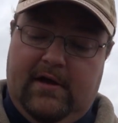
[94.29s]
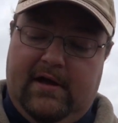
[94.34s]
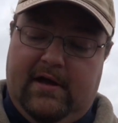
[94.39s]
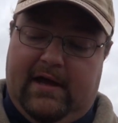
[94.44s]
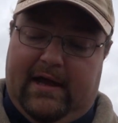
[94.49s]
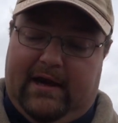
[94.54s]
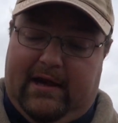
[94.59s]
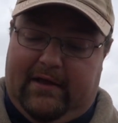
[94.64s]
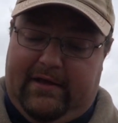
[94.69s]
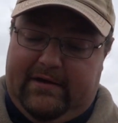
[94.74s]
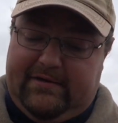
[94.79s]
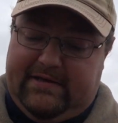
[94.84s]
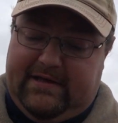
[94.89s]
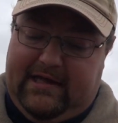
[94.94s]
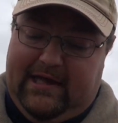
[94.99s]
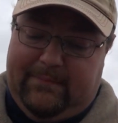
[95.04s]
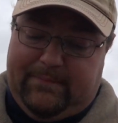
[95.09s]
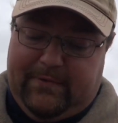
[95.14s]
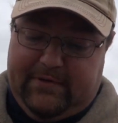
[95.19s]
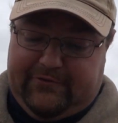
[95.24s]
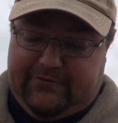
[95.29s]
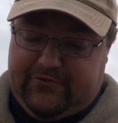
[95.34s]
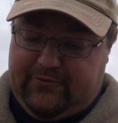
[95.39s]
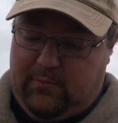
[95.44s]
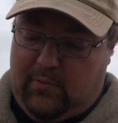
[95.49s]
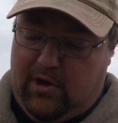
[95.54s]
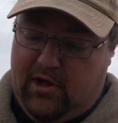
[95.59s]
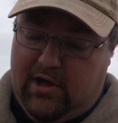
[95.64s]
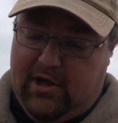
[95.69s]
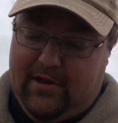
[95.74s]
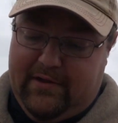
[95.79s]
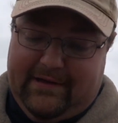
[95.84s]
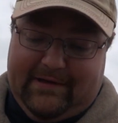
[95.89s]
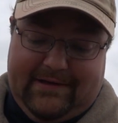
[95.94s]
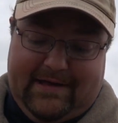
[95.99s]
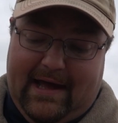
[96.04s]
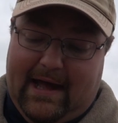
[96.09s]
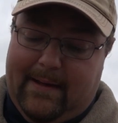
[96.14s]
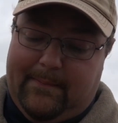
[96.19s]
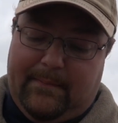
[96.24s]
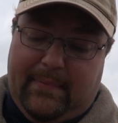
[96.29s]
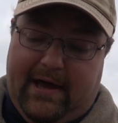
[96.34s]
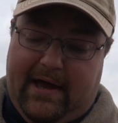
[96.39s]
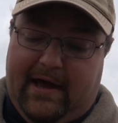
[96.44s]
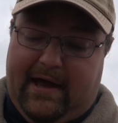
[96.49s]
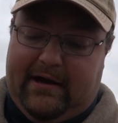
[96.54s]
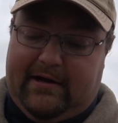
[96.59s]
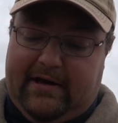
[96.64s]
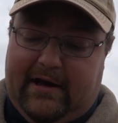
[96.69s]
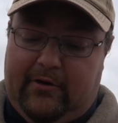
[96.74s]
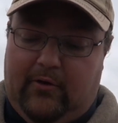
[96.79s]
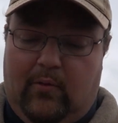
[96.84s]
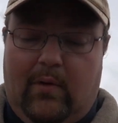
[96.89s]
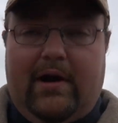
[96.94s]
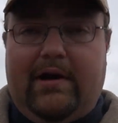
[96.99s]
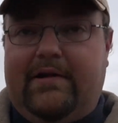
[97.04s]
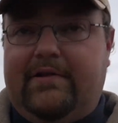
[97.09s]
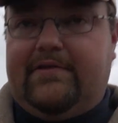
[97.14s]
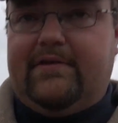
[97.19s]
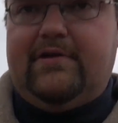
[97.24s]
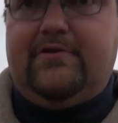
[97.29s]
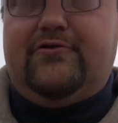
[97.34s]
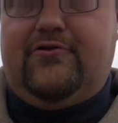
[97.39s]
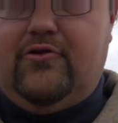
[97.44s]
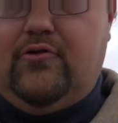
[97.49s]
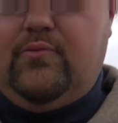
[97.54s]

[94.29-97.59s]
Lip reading: And I like to keep it small and compact. I don't want anything too